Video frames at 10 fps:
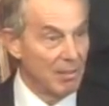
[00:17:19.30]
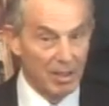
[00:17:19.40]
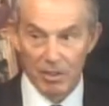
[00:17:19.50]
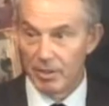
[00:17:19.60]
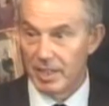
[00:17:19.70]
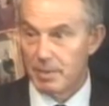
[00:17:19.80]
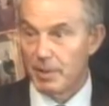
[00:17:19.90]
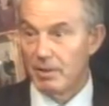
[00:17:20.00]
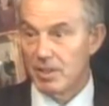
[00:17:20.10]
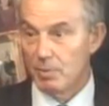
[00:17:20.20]
good
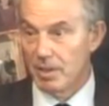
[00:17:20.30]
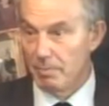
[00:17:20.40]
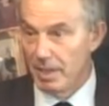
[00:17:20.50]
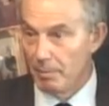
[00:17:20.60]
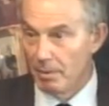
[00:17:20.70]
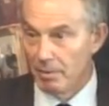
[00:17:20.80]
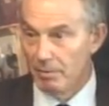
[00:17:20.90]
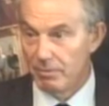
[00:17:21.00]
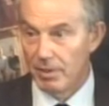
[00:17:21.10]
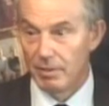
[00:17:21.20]
experience with the minimum
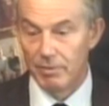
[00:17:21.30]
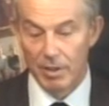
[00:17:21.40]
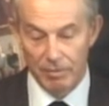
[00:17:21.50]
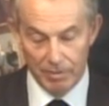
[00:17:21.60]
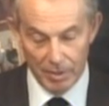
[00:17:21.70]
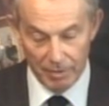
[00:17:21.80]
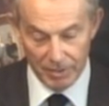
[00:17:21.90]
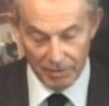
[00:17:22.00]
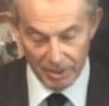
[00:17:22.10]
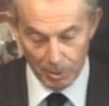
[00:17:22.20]
of
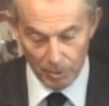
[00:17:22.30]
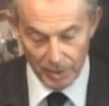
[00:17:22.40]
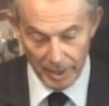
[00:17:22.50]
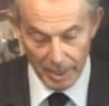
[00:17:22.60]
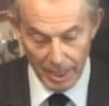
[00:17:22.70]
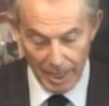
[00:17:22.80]
difficulty.